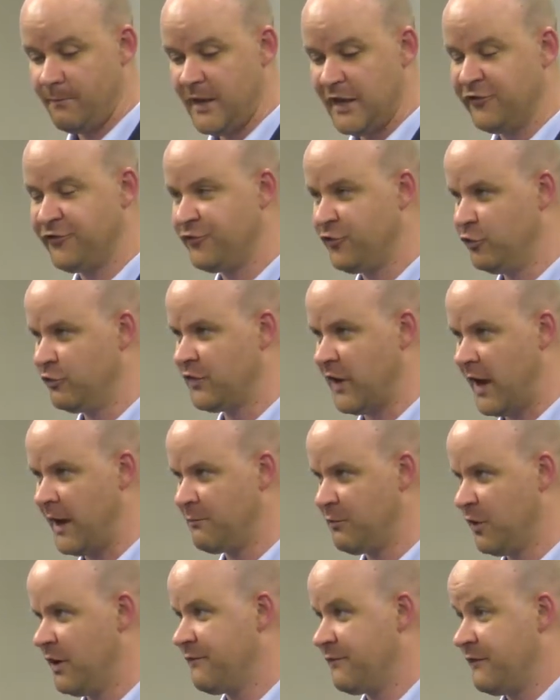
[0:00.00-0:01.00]
issue
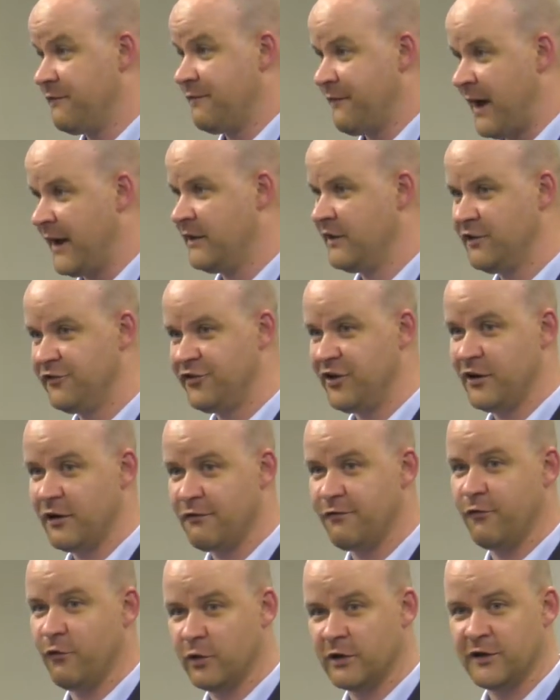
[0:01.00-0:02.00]
type you have defined in
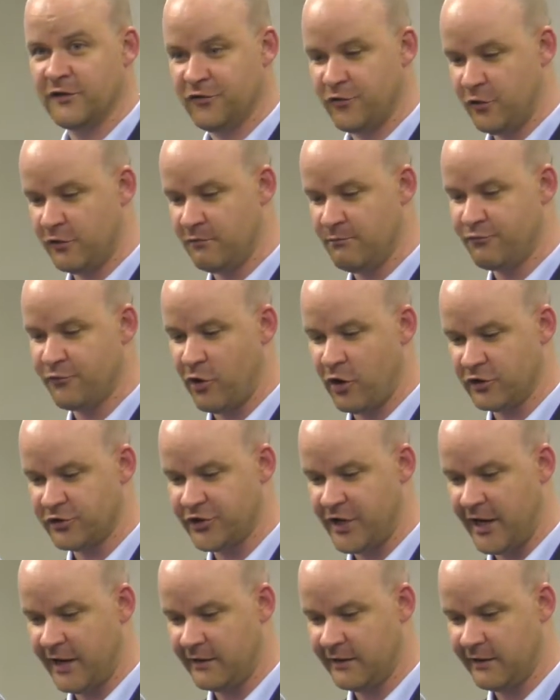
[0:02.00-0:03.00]
JIRA for that certain
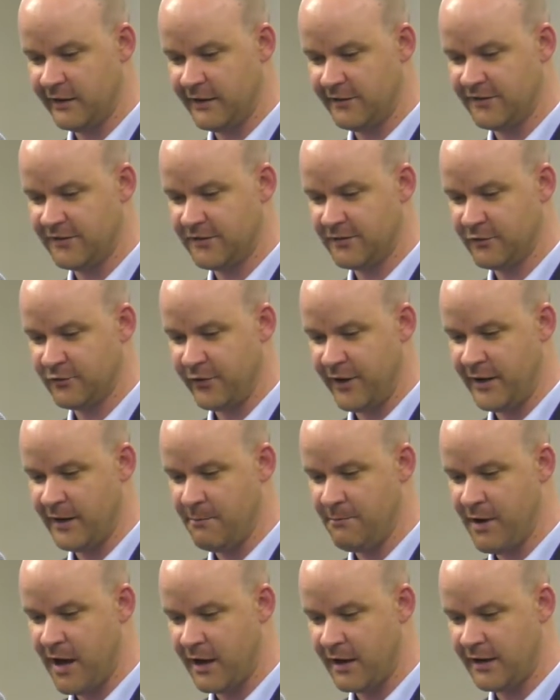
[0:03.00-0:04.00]
project. Let's create
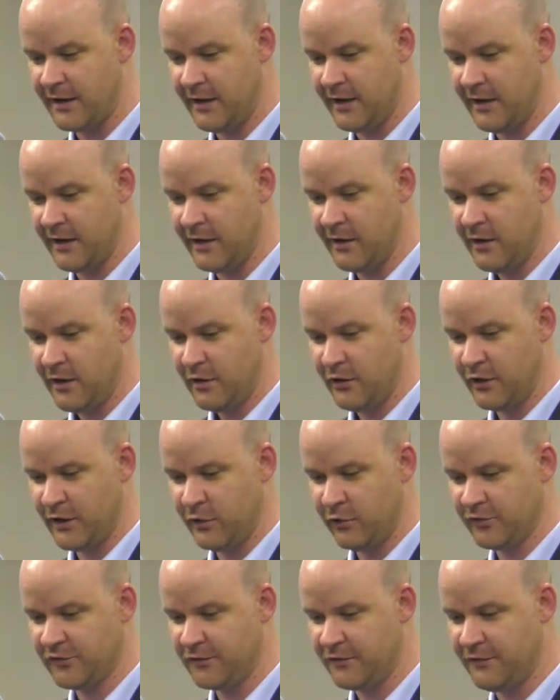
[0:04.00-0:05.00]
a bug here. You
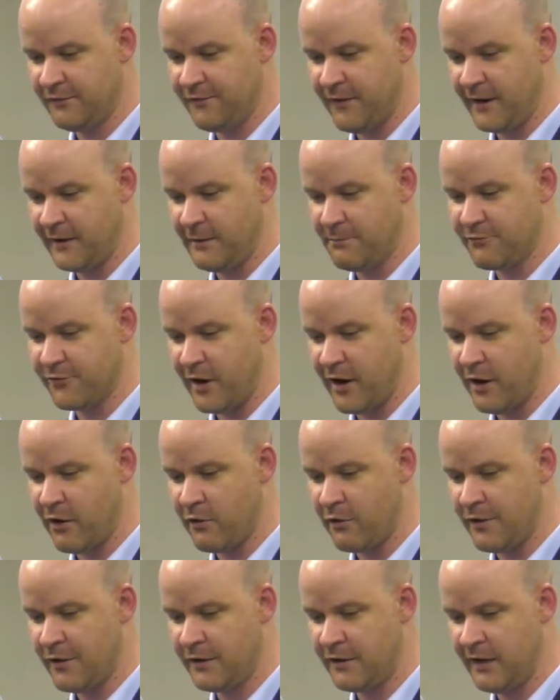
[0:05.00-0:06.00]
can also define the
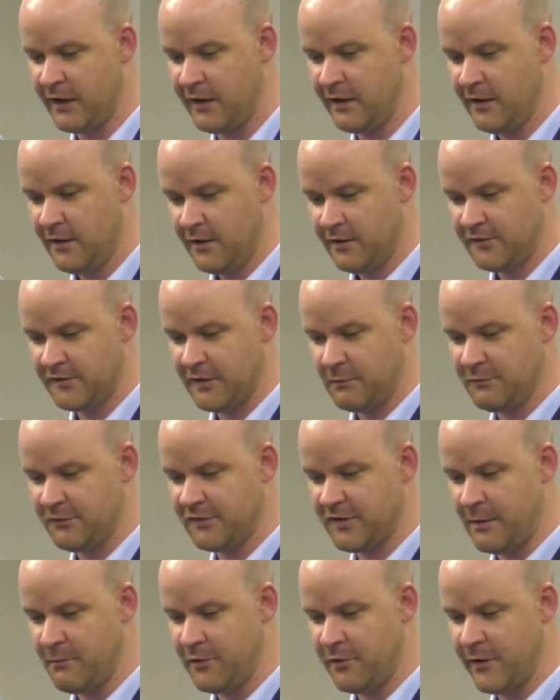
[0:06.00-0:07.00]
priority, some
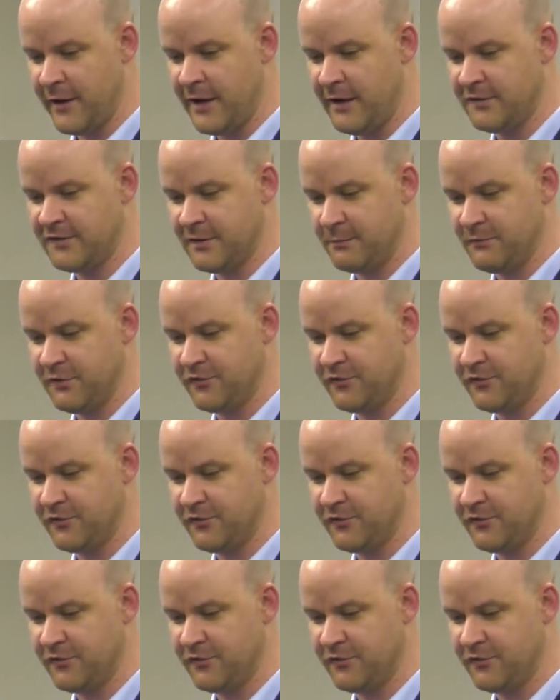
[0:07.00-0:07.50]
summary, some